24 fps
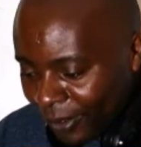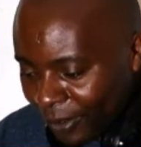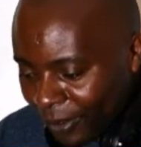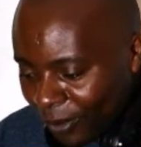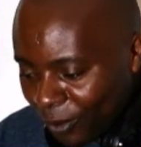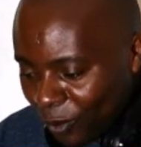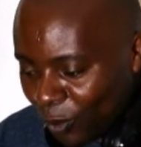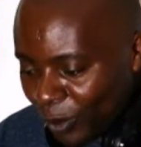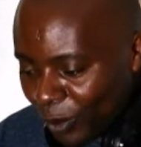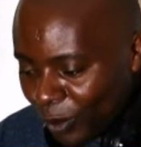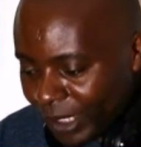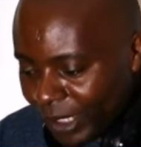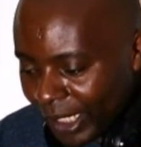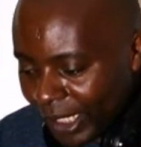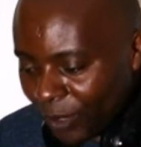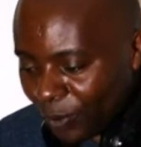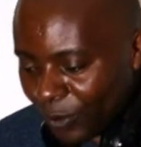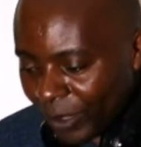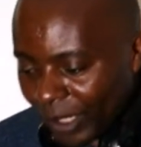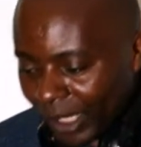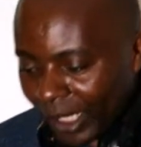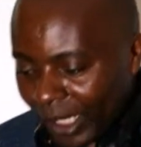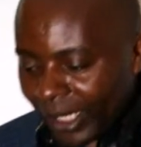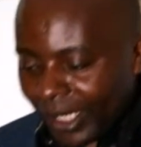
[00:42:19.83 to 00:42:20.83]
who
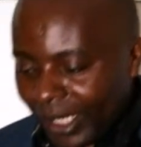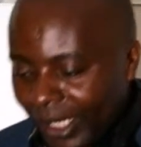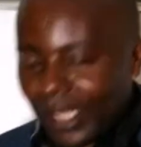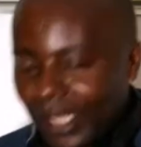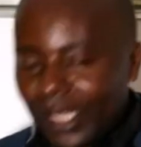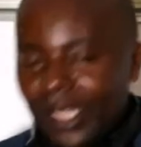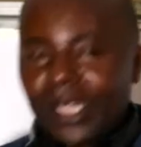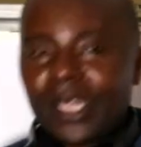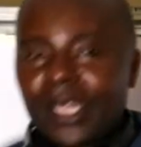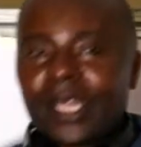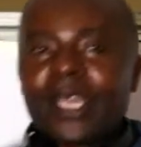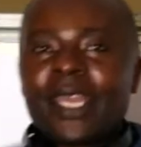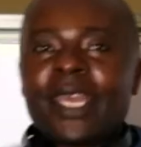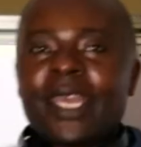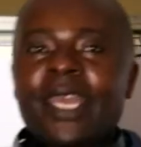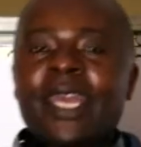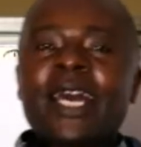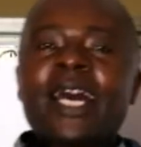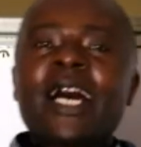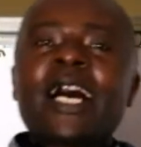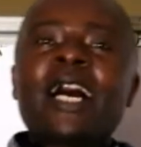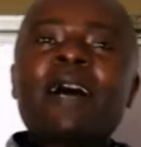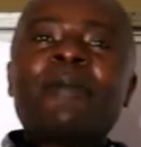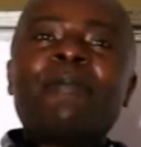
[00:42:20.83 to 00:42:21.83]
genuinely
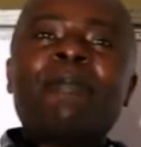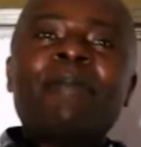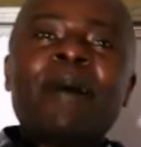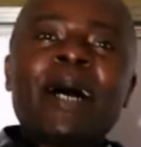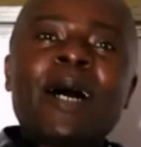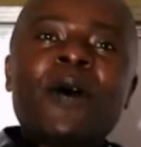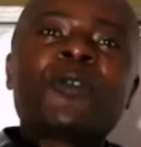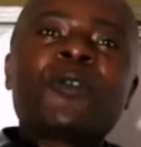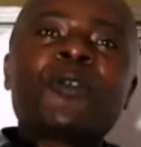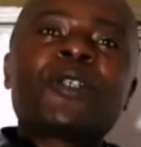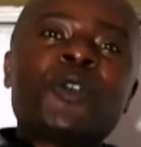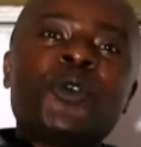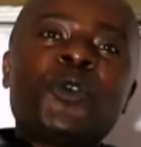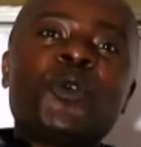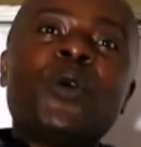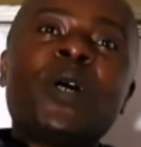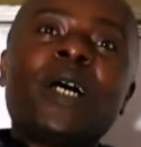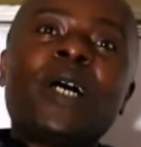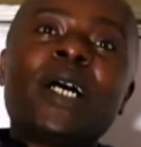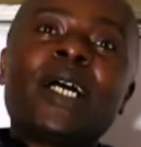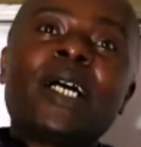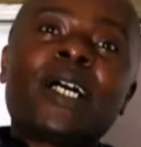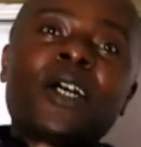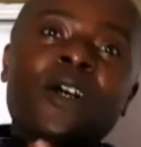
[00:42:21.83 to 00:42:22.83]
care about
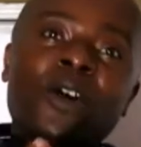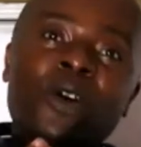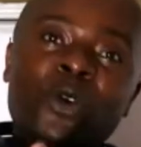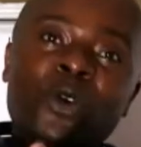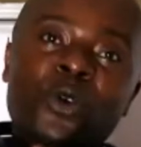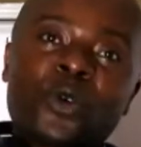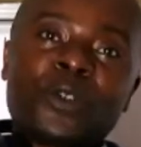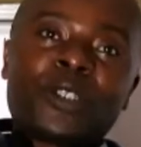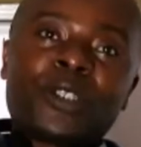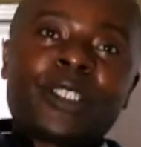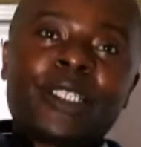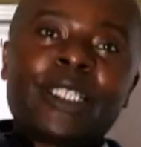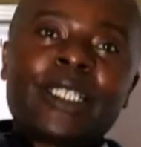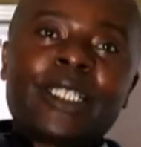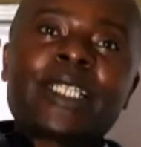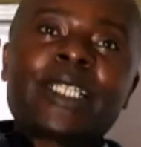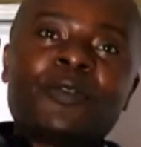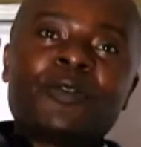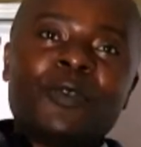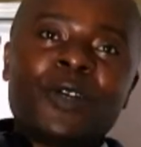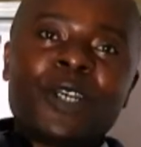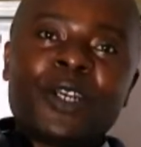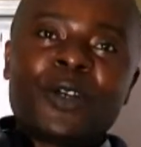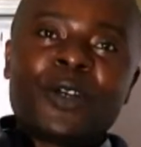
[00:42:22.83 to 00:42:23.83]
your growth. That's
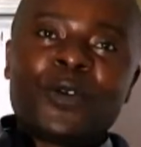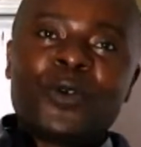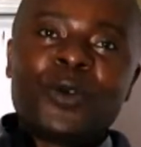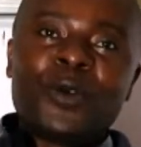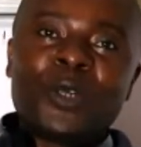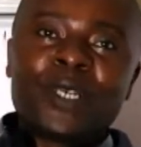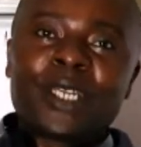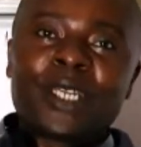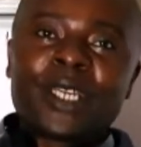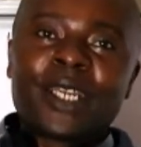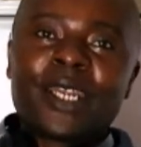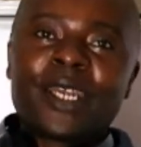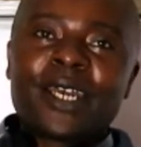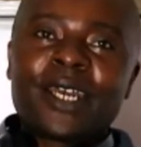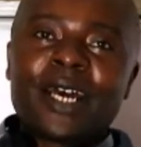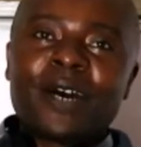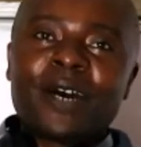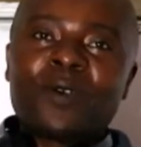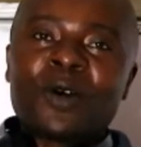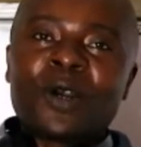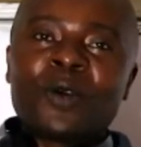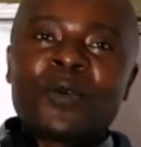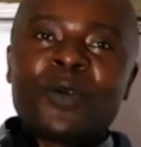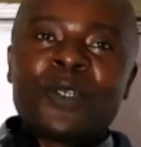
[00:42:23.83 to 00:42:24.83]
very good.
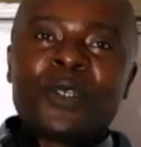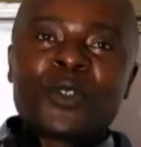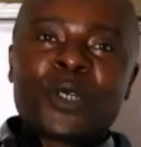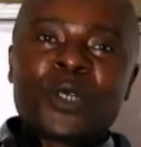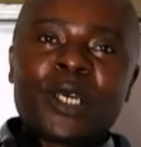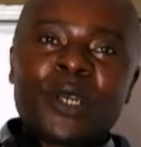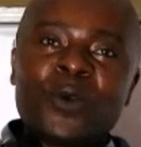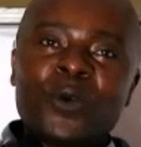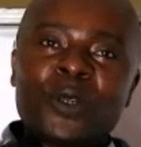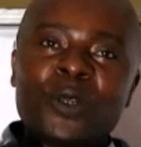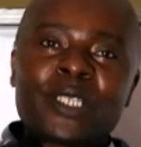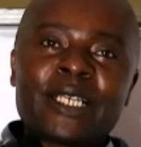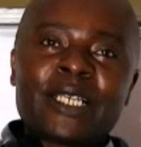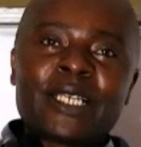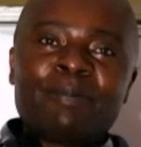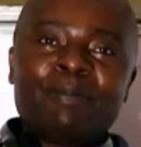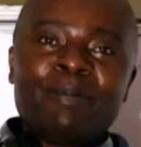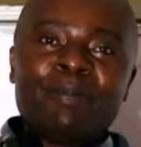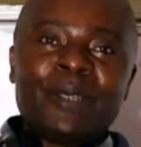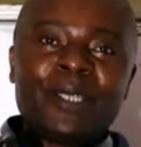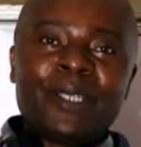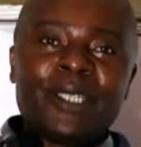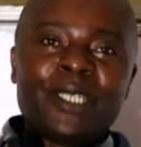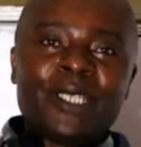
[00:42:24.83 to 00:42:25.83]
How I wish you can WhatsApp
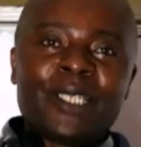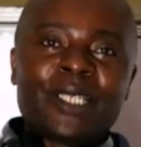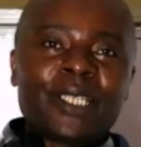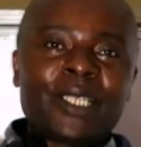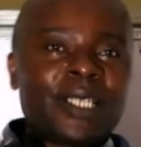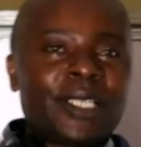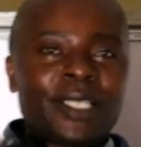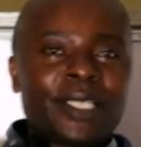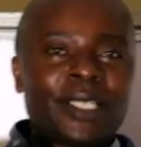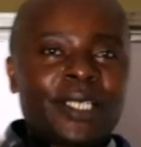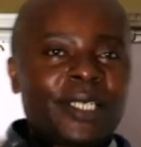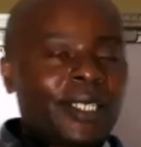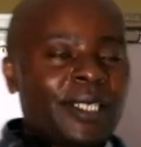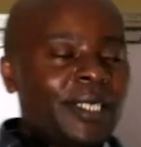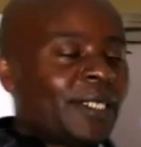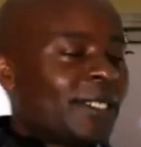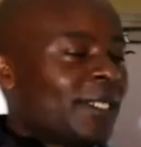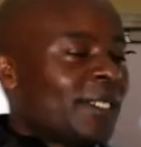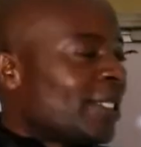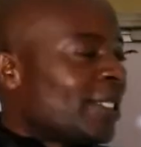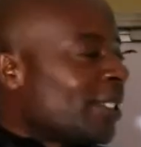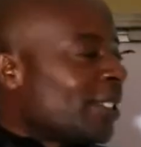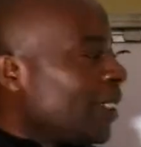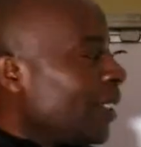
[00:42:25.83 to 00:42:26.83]
me this.
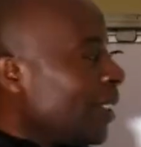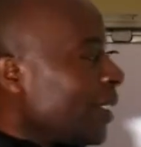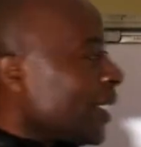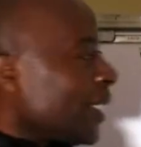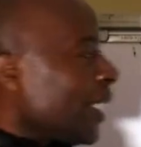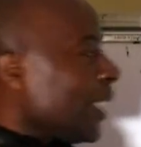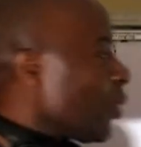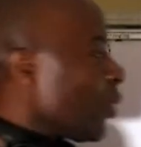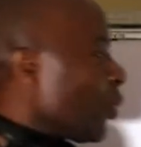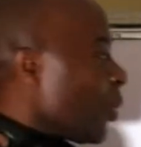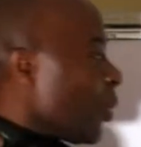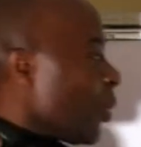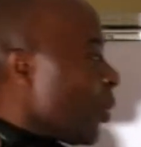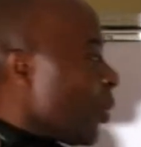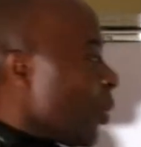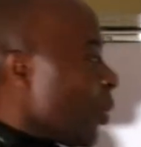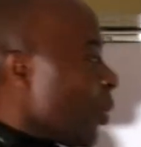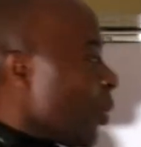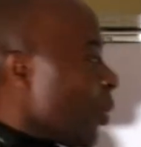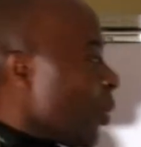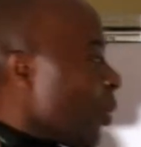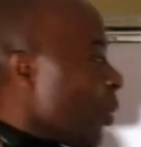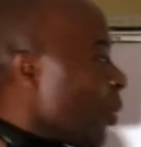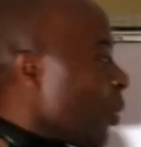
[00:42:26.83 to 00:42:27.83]
This has to
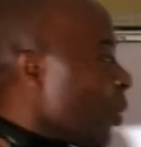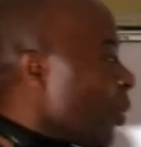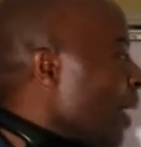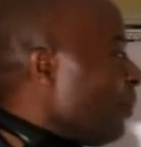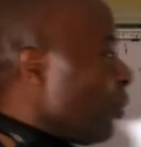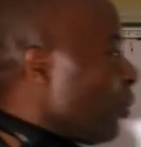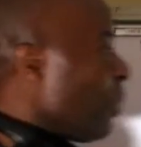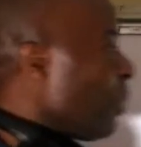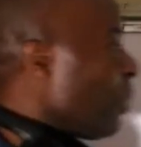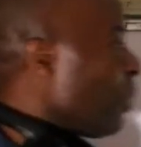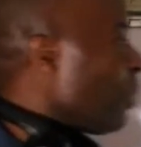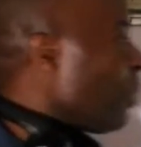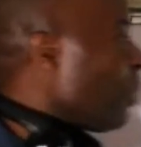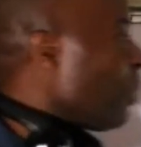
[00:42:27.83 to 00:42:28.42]
come to my